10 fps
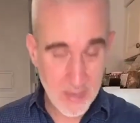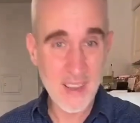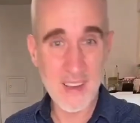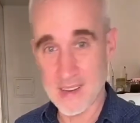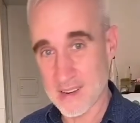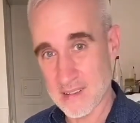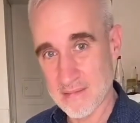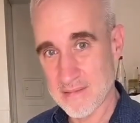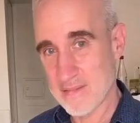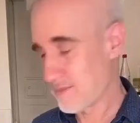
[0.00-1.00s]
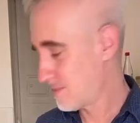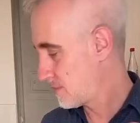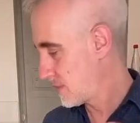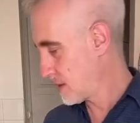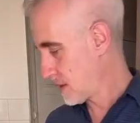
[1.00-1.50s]
we need.
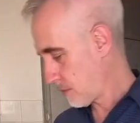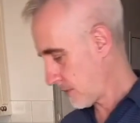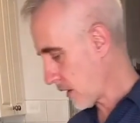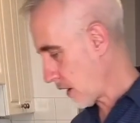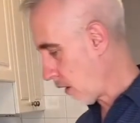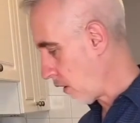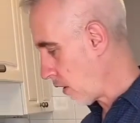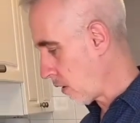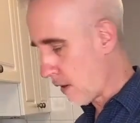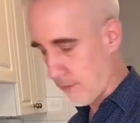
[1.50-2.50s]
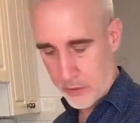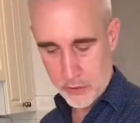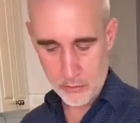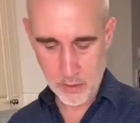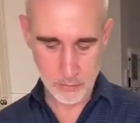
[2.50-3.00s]
We've got all of the
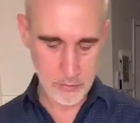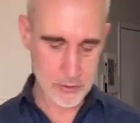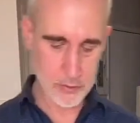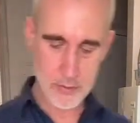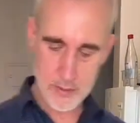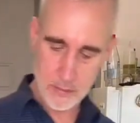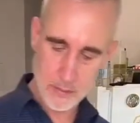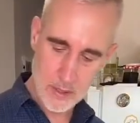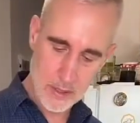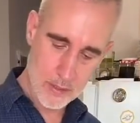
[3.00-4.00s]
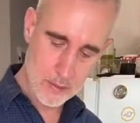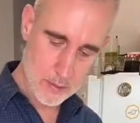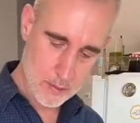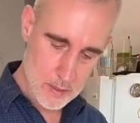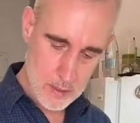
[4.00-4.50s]
cucumber juice that we need,
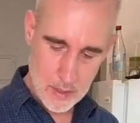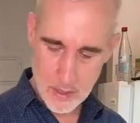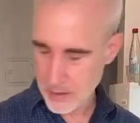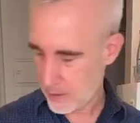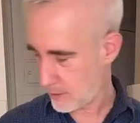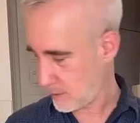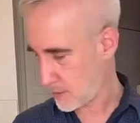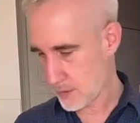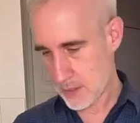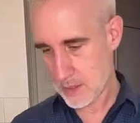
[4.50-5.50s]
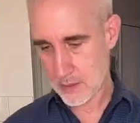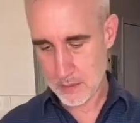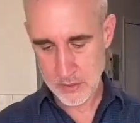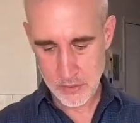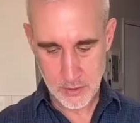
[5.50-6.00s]
and
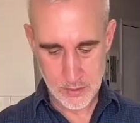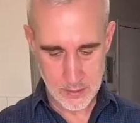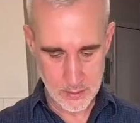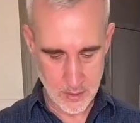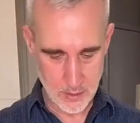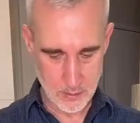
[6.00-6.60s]
let me just,